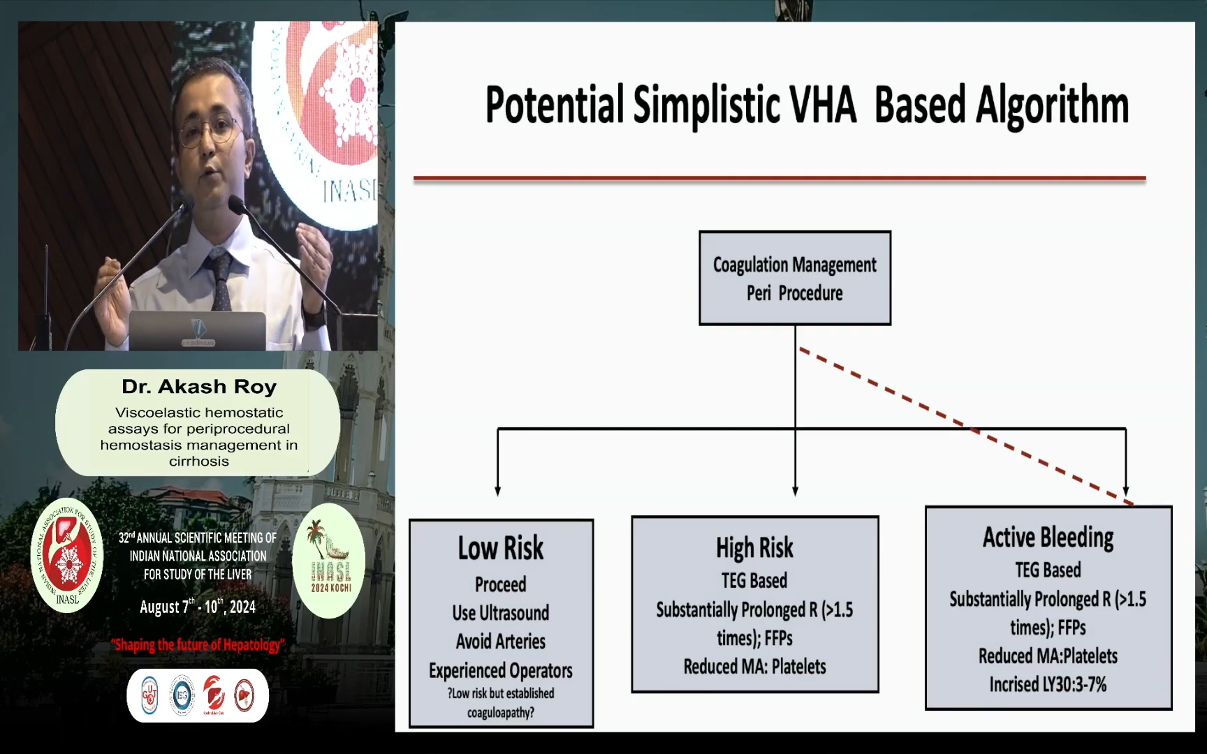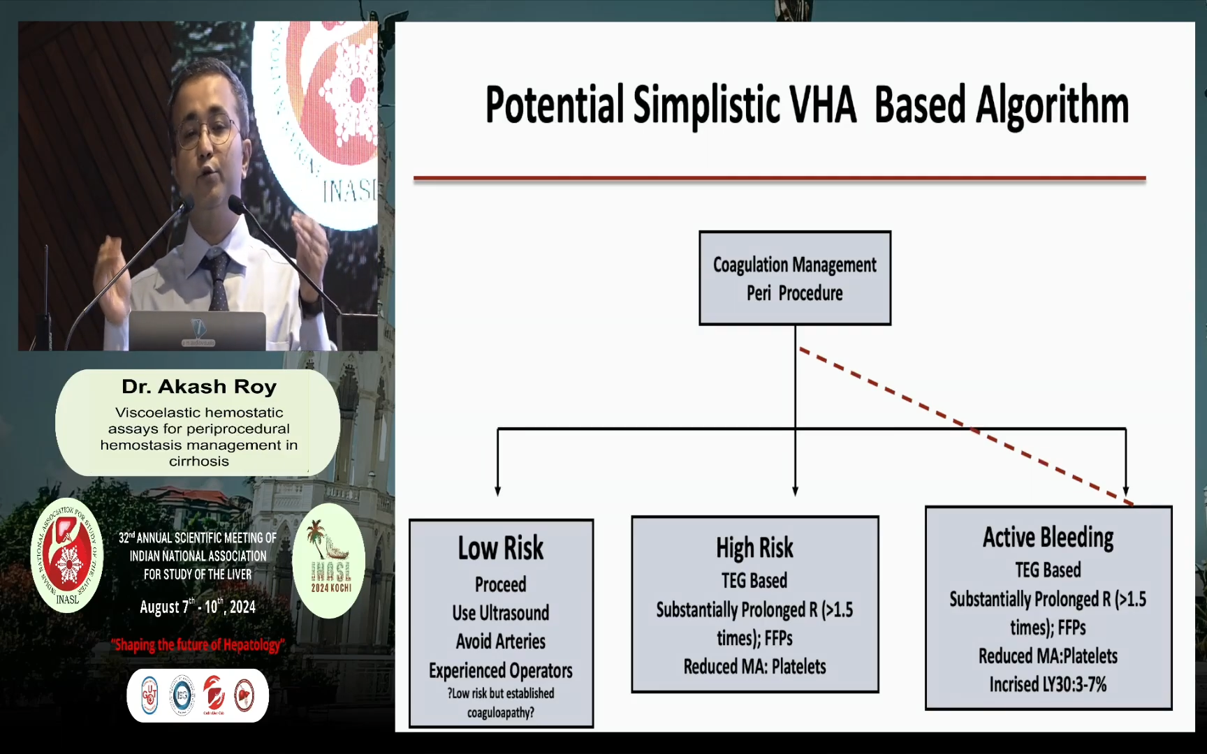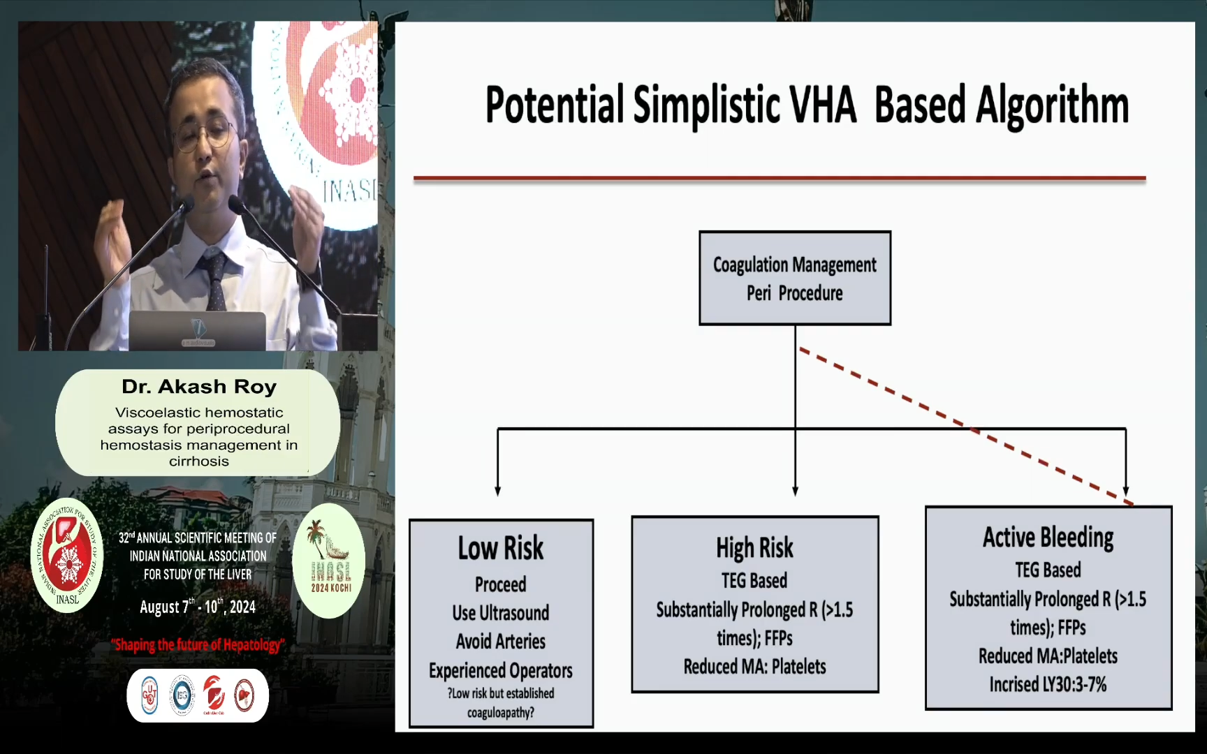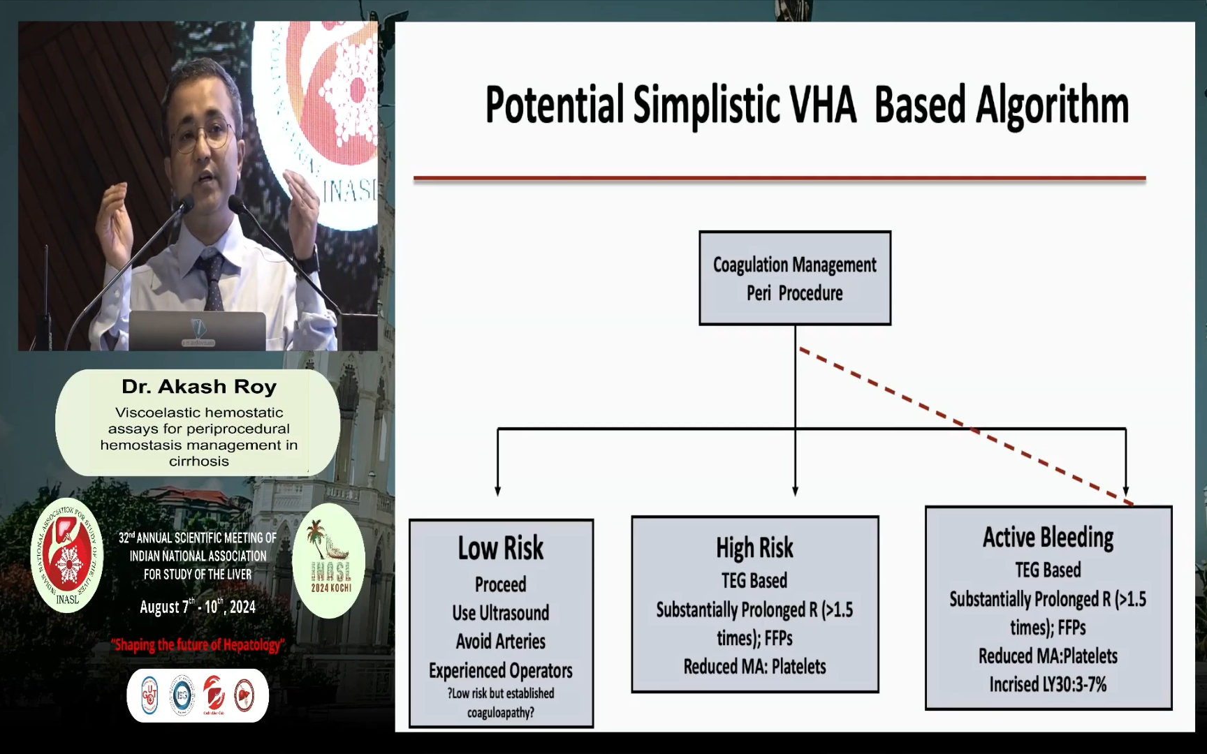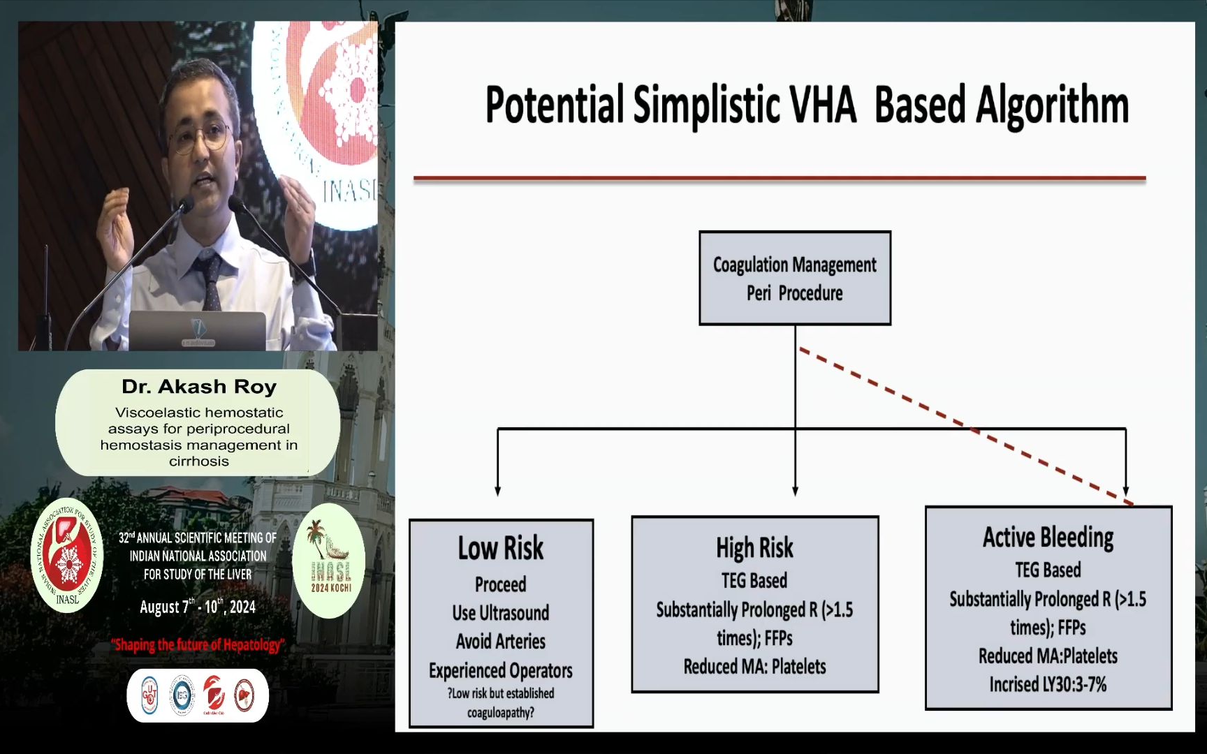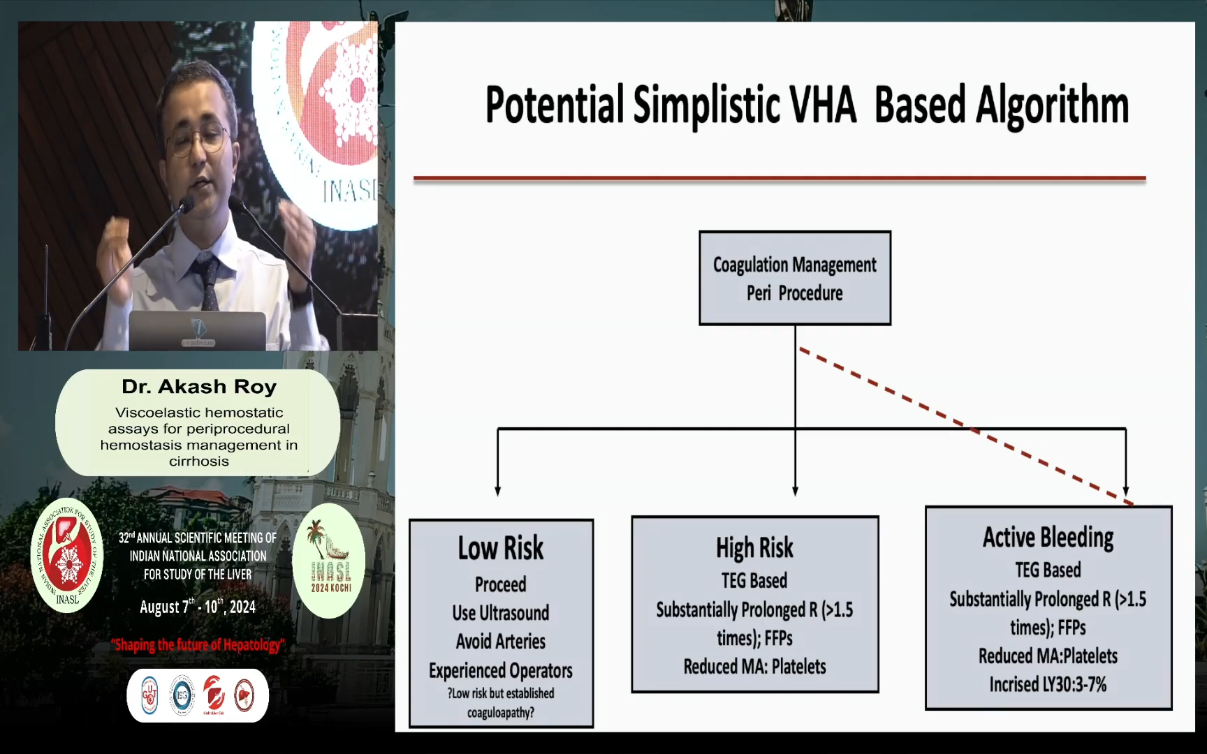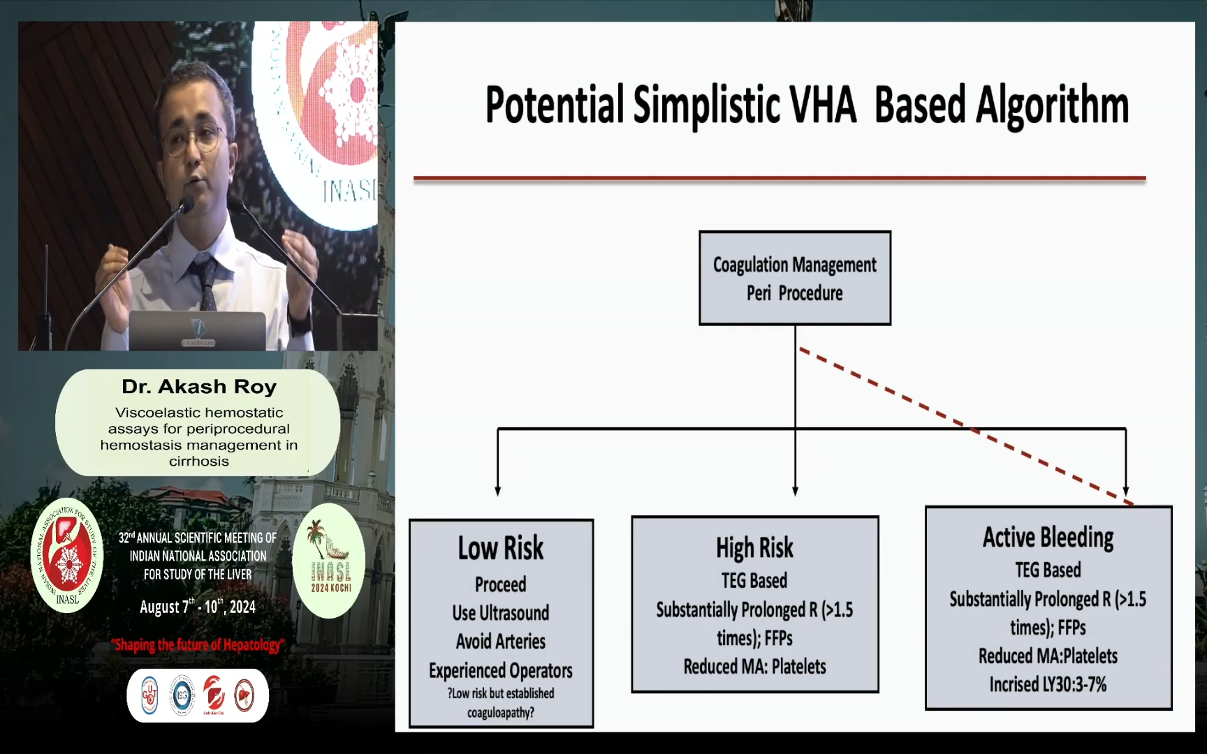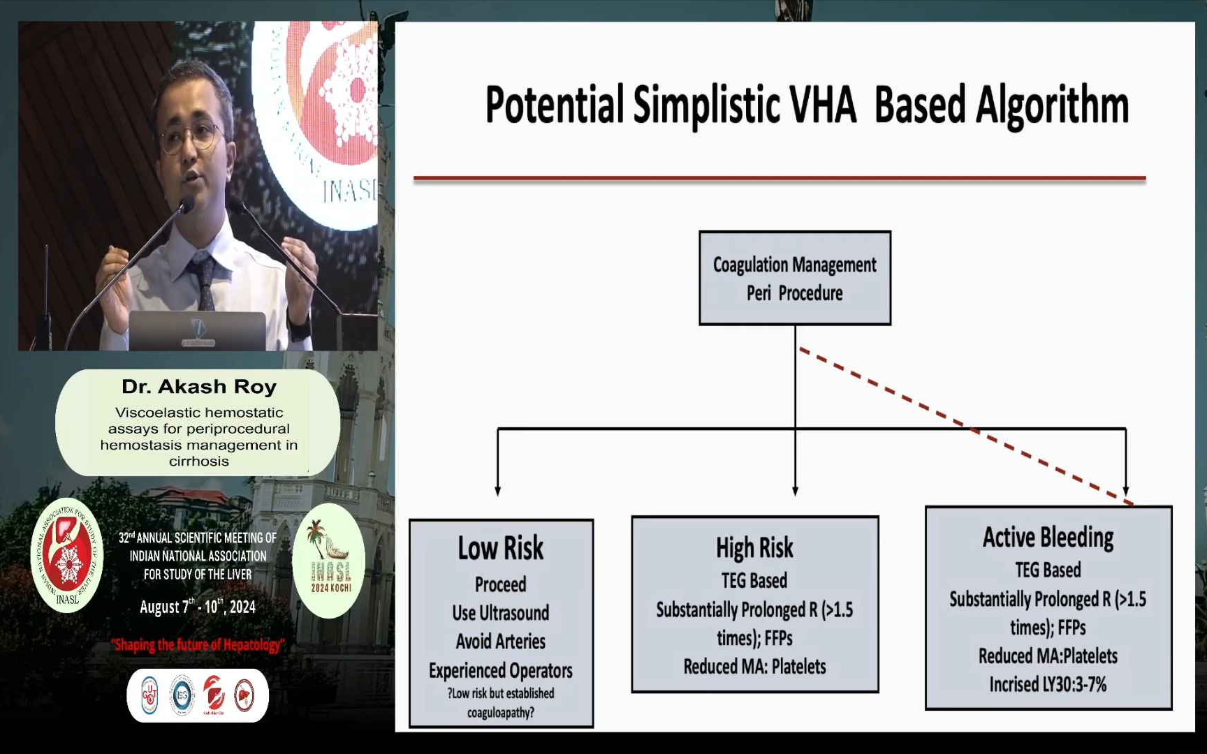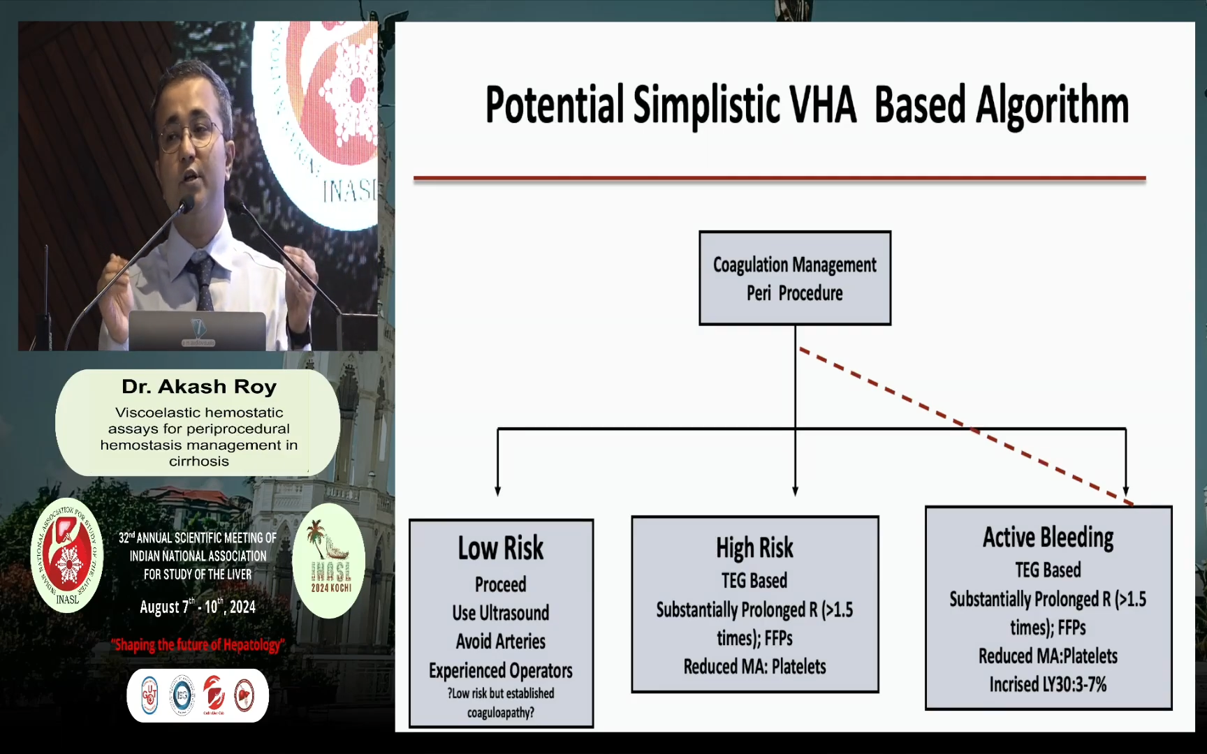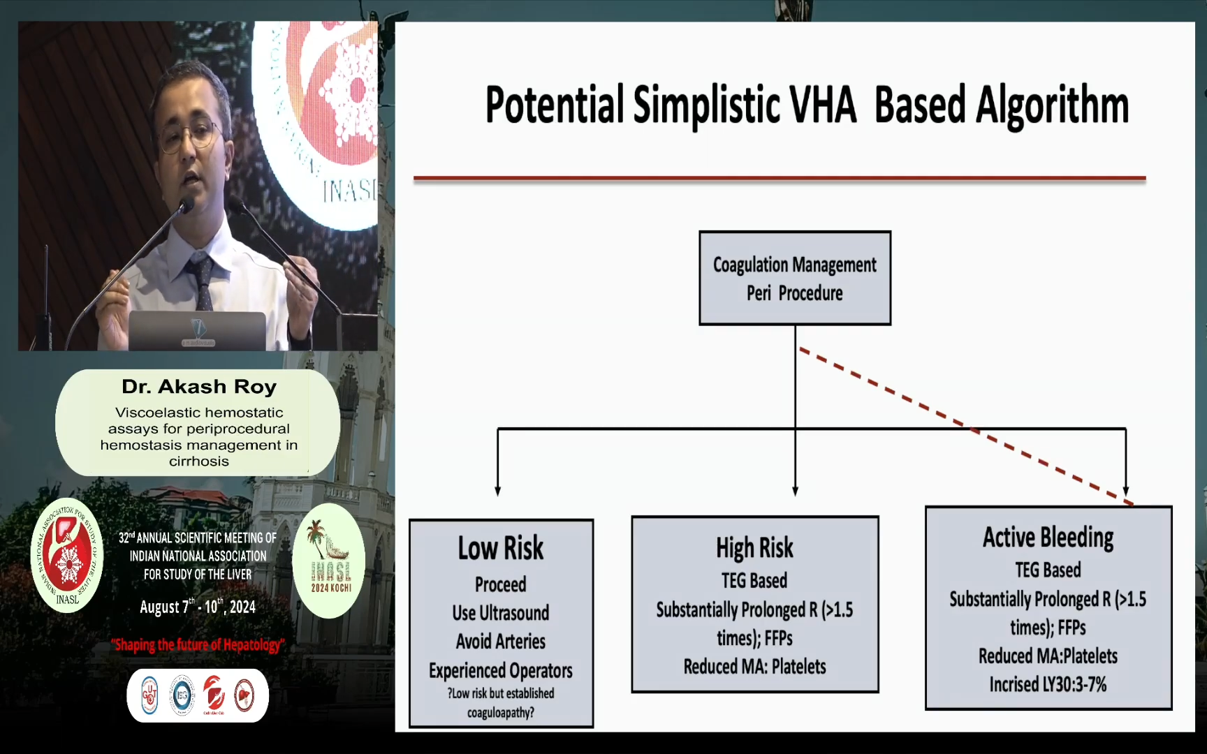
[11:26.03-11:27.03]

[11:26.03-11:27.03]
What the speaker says: to reduce